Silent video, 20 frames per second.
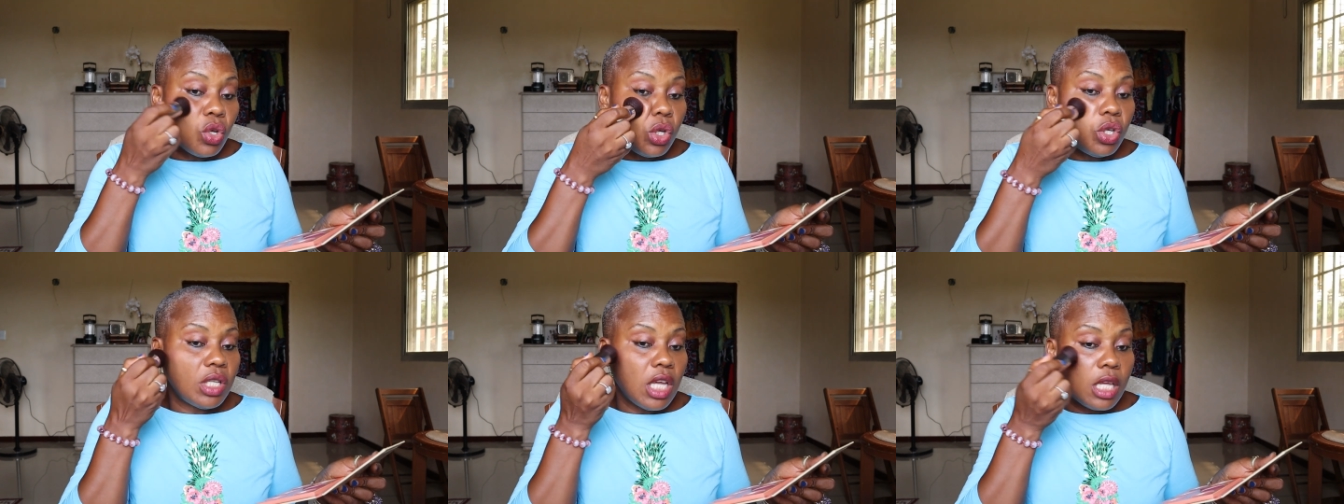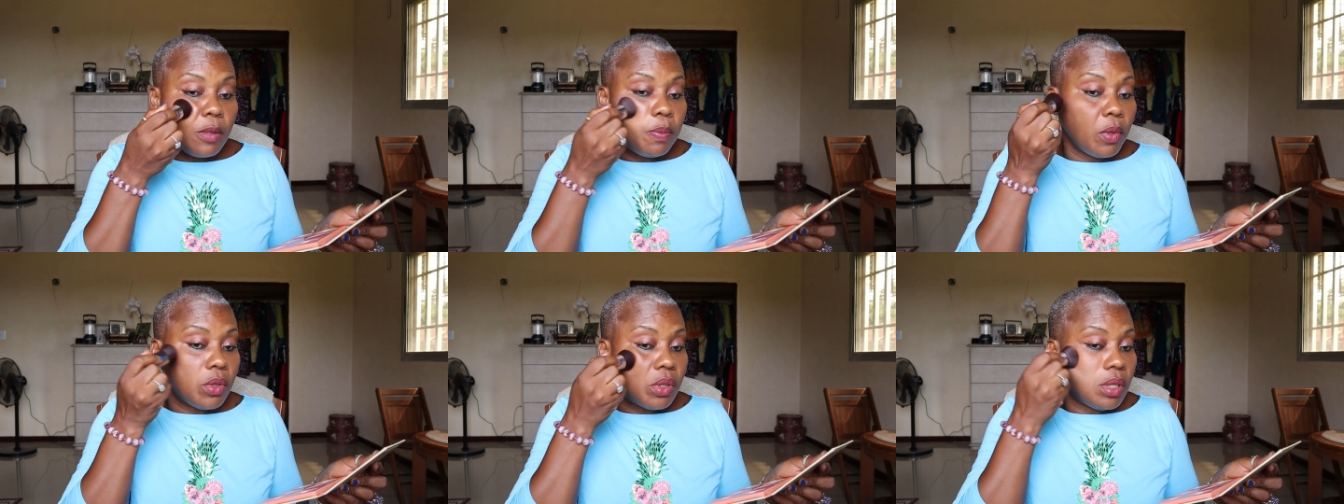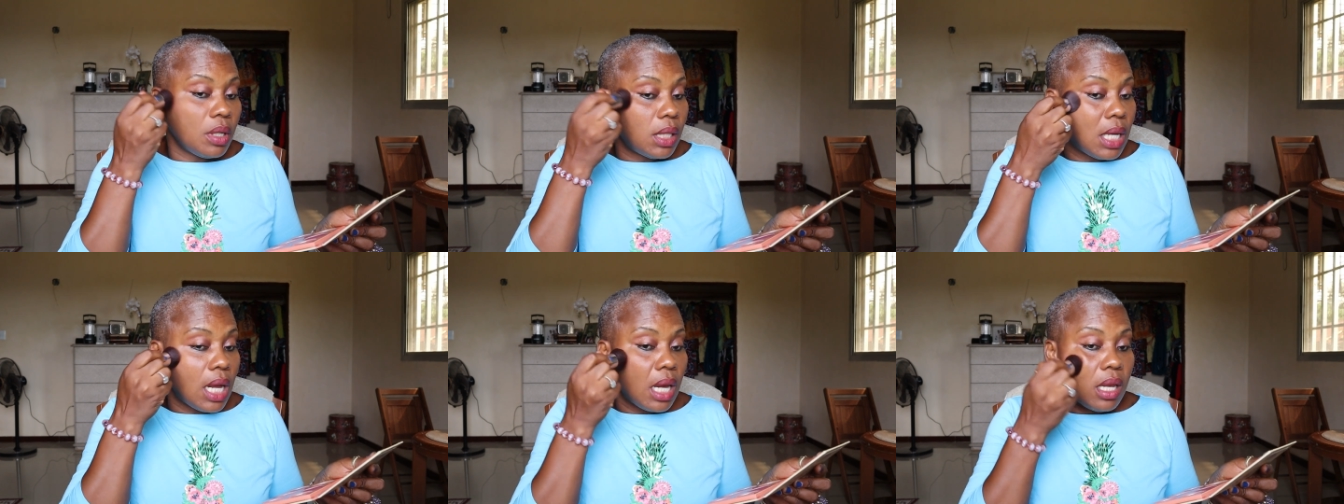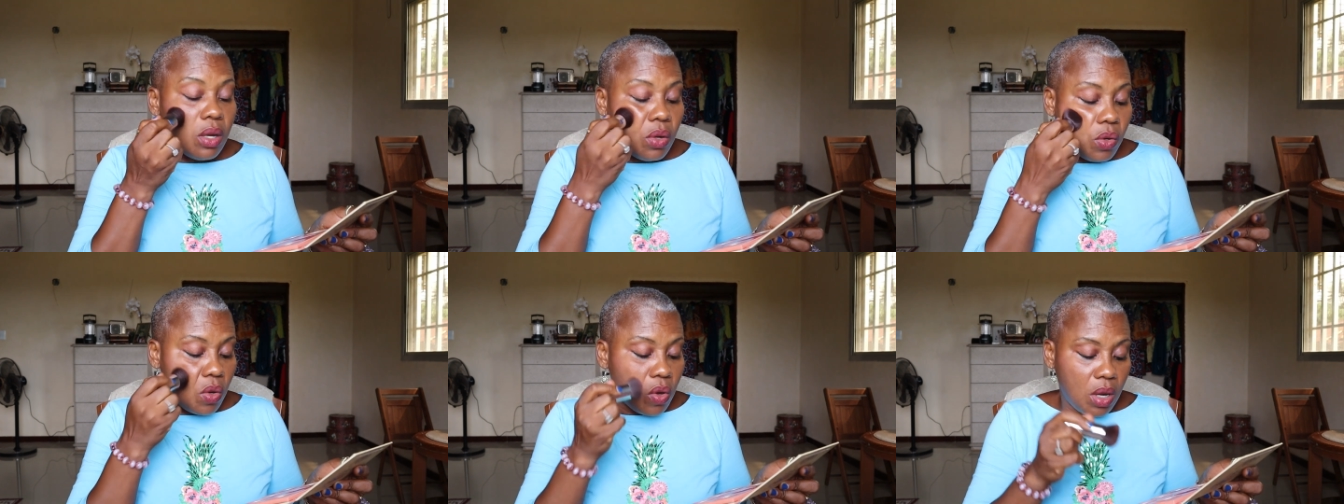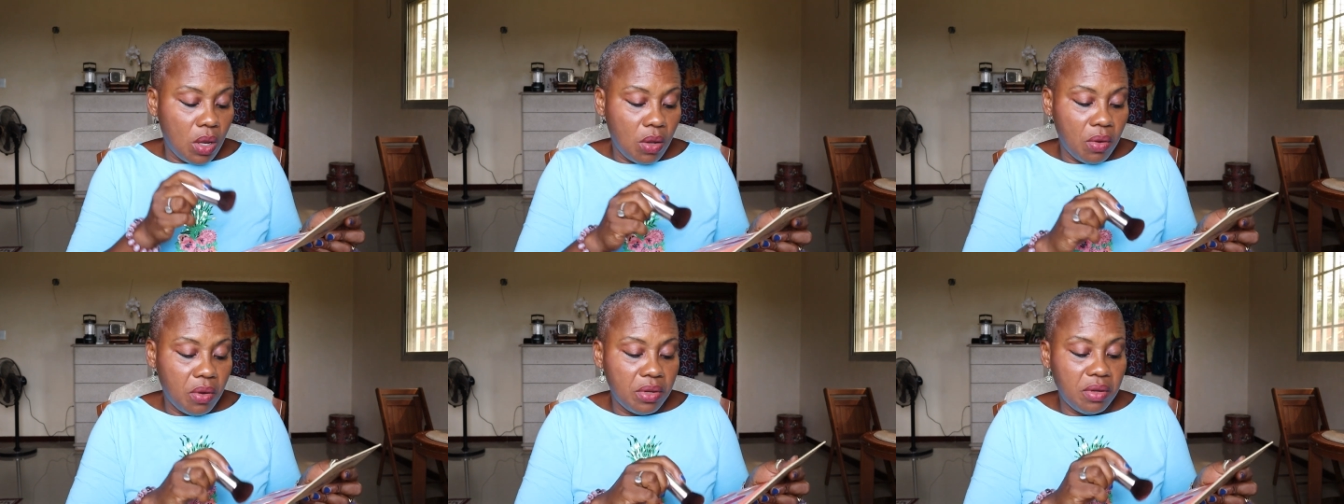so you just put something a little
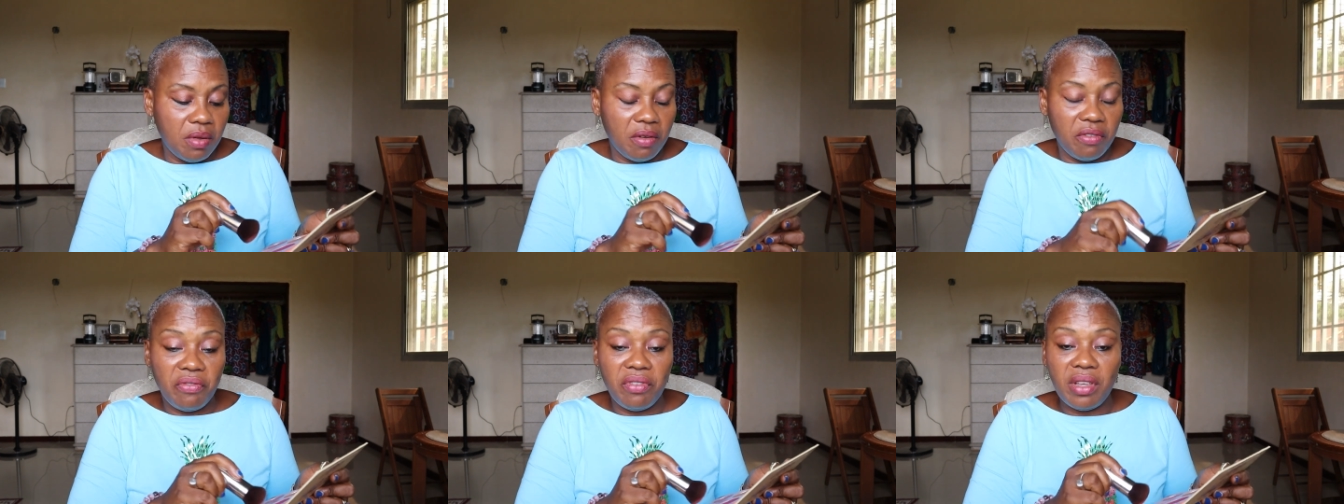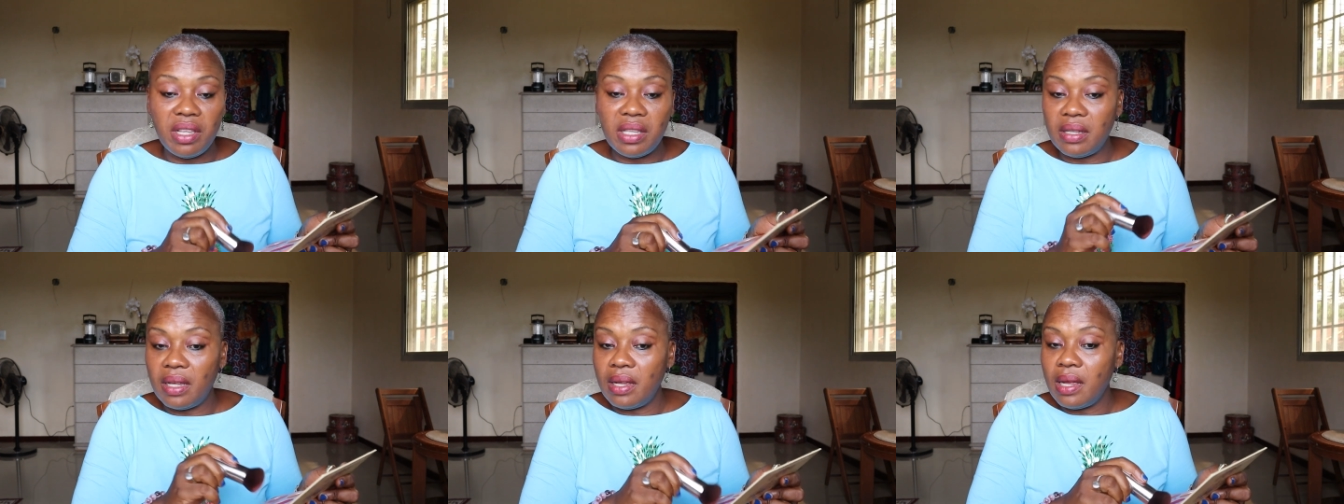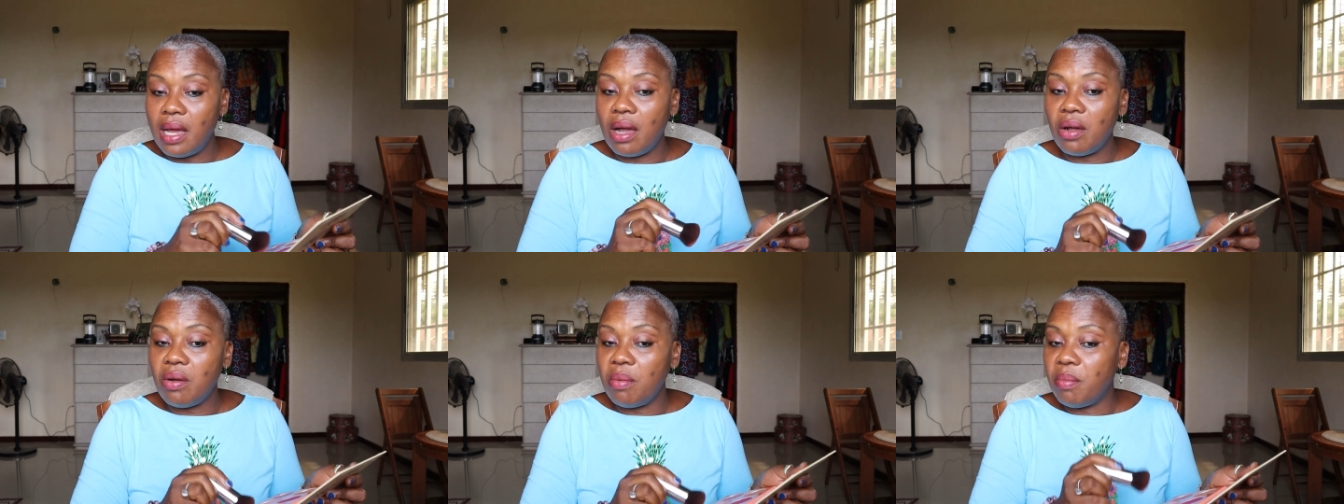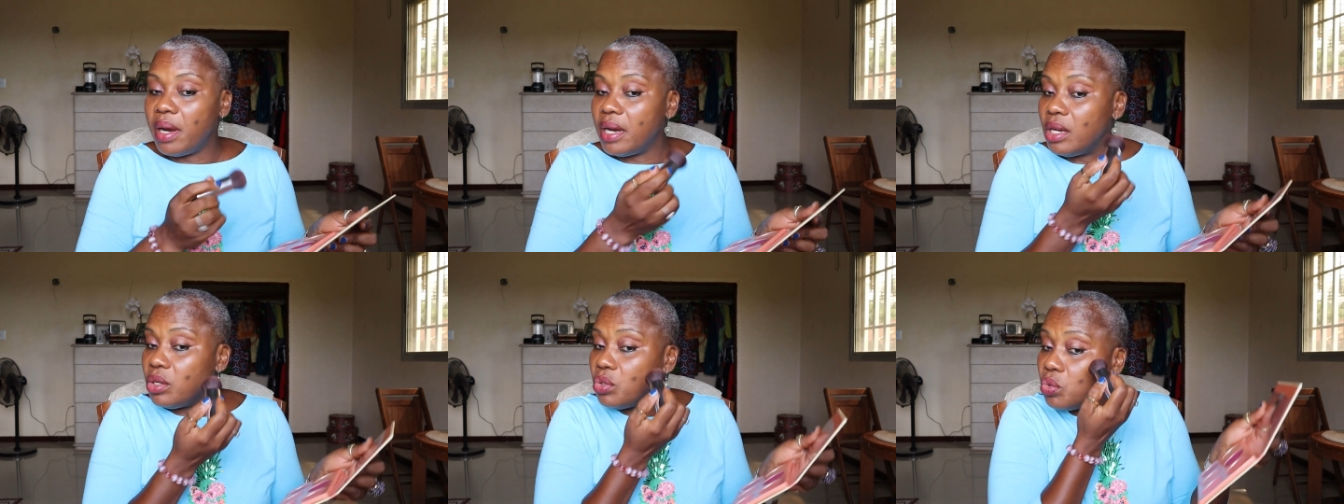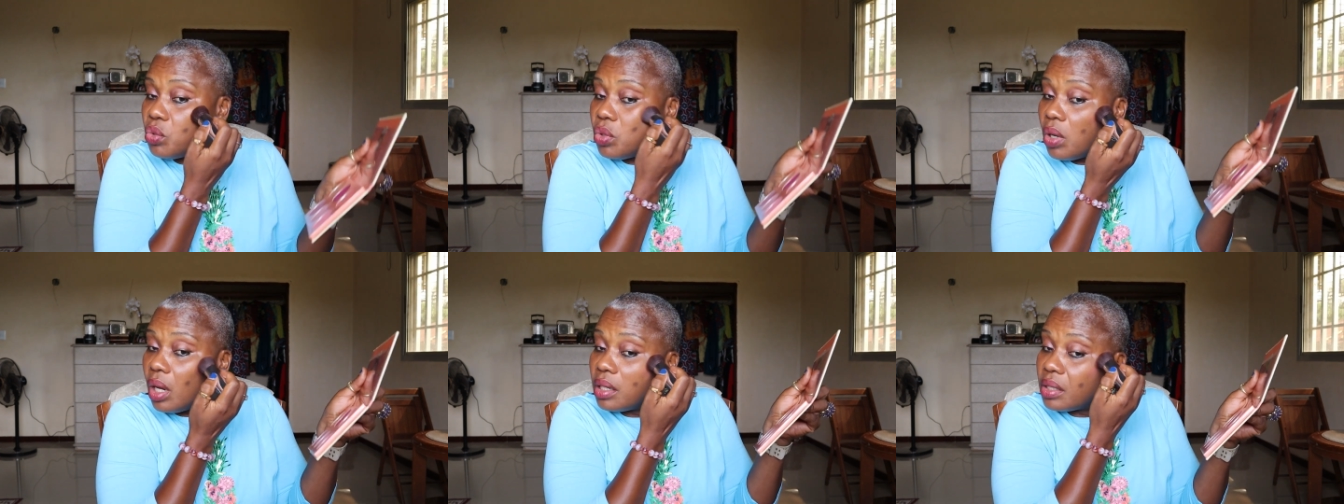color on your face, eh? combining
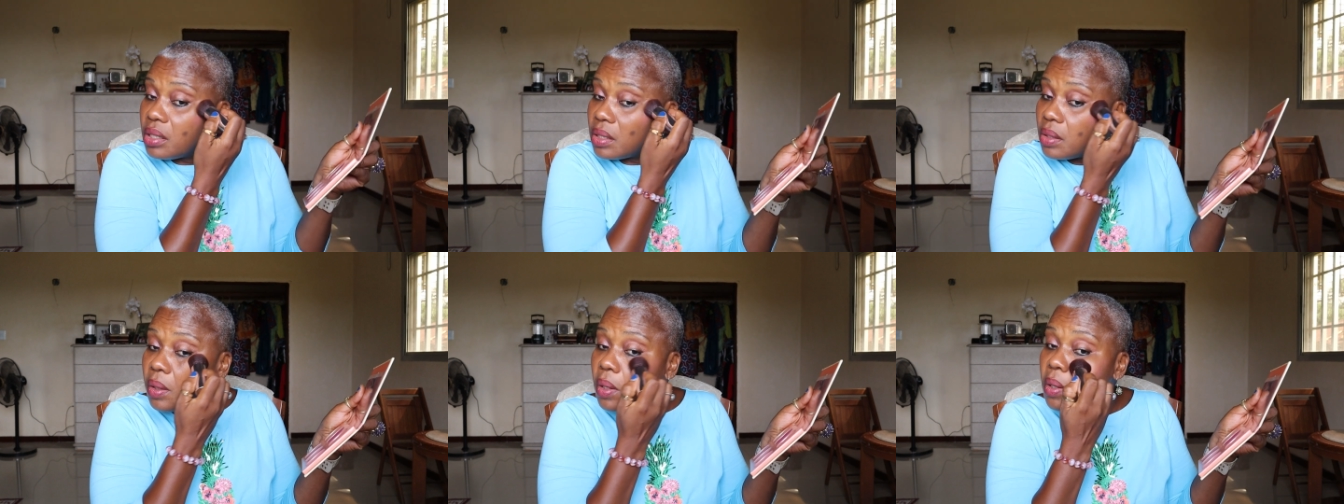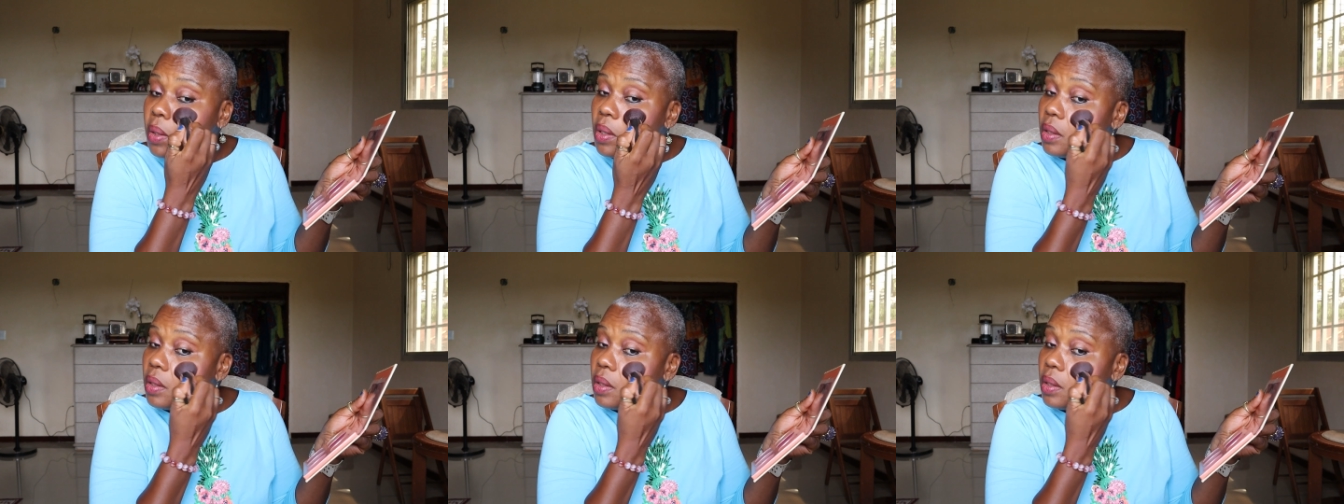two colors,